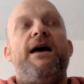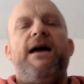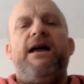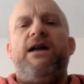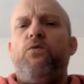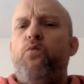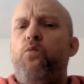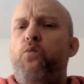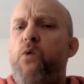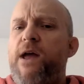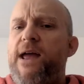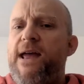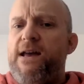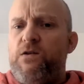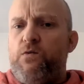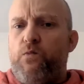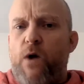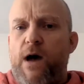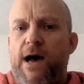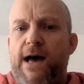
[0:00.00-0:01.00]
In a
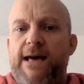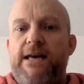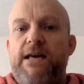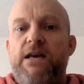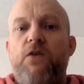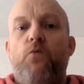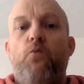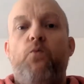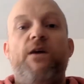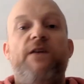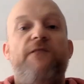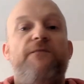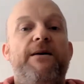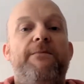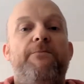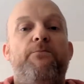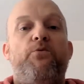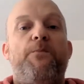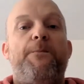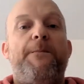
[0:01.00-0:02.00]
weird way, we've
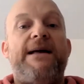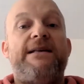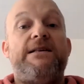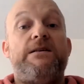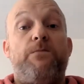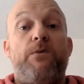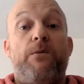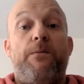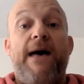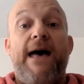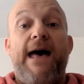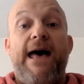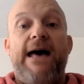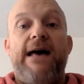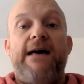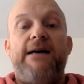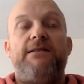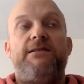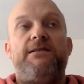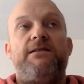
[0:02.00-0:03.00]
been better
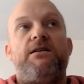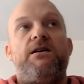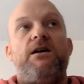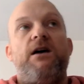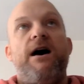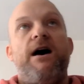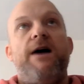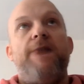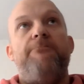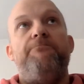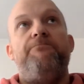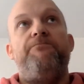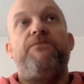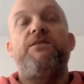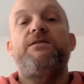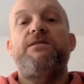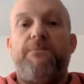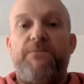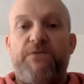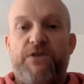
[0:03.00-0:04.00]
prepared
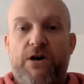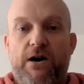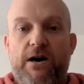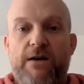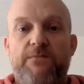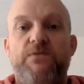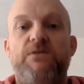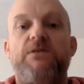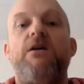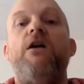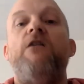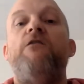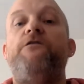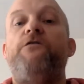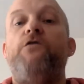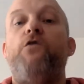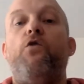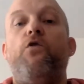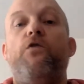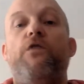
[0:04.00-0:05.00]
sometimes
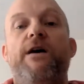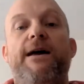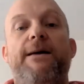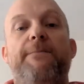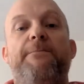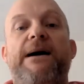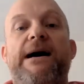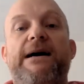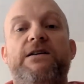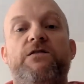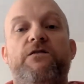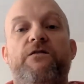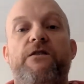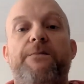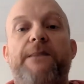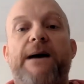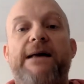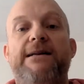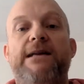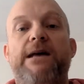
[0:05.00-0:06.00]
for the impacts of
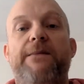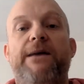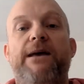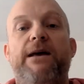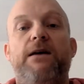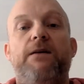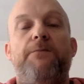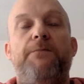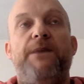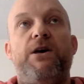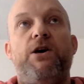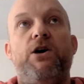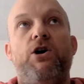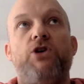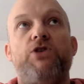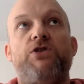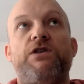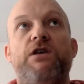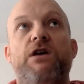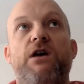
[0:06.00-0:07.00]
the pandemic,
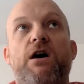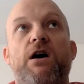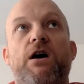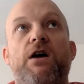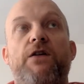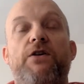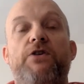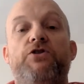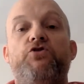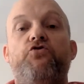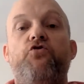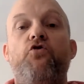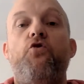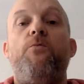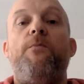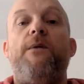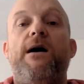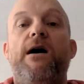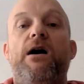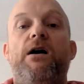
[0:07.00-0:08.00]
because the
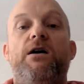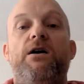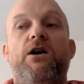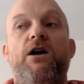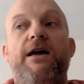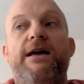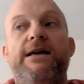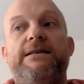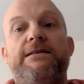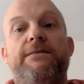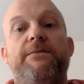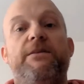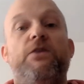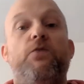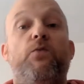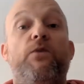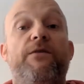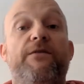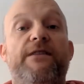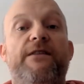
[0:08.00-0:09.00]
trauma is something
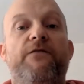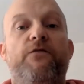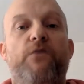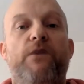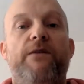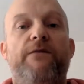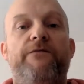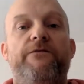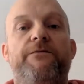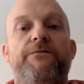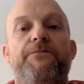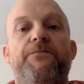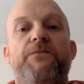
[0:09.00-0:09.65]
that we've lived with,